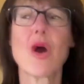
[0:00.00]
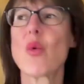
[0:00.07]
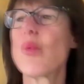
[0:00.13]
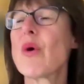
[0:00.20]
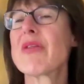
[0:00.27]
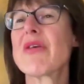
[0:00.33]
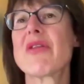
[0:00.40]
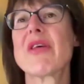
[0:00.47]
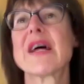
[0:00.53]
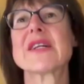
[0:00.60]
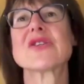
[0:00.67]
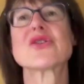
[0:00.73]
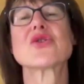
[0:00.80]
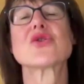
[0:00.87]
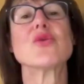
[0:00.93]
whether
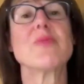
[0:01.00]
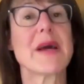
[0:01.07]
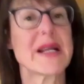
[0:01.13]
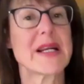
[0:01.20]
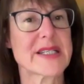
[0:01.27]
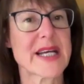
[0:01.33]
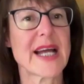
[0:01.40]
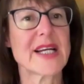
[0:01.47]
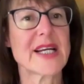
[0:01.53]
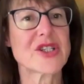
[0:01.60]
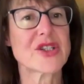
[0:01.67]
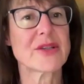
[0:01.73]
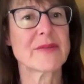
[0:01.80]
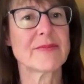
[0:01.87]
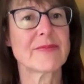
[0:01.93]
that's through
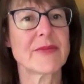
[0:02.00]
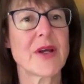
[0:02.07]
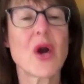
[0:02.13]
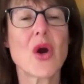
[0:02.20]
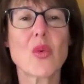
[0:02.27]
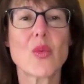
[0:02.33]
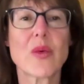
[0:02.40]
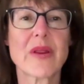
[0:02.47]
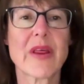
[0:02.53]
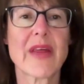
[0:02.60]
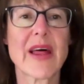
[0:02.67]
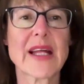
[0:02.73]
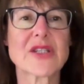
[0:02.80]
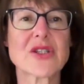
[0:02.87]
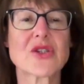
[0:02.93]
meditation, whether
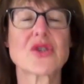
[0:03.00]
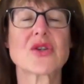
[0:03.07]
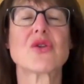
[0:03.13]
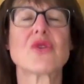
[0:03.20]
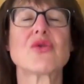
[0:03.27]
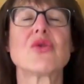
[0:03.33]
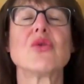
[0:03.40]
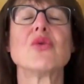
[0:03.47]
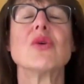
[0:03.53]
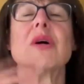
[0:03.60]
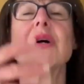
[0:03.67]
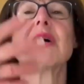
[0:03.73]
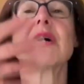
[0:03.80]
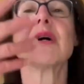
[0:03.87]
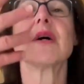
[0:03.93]
that's through
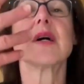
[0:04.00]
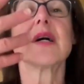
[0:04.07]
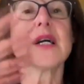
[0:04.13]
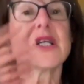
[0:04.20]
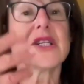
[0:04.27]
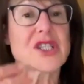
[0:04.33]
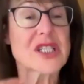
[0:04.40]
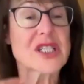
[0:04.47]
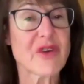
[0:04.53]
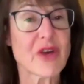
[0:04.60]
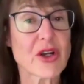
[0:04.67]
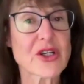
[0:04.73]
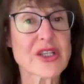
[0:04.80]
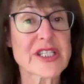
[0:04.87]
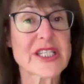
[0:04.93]
just
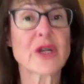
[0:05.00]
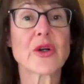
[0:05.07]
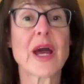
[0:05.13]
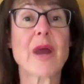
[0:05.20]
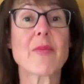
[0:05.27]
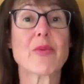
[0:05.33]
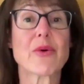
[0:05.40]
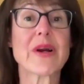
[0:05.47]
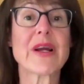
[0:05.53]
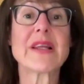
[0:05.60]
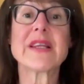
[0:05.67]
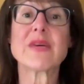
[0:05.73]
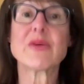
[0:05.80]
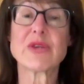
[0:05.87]
focusing on our breathing.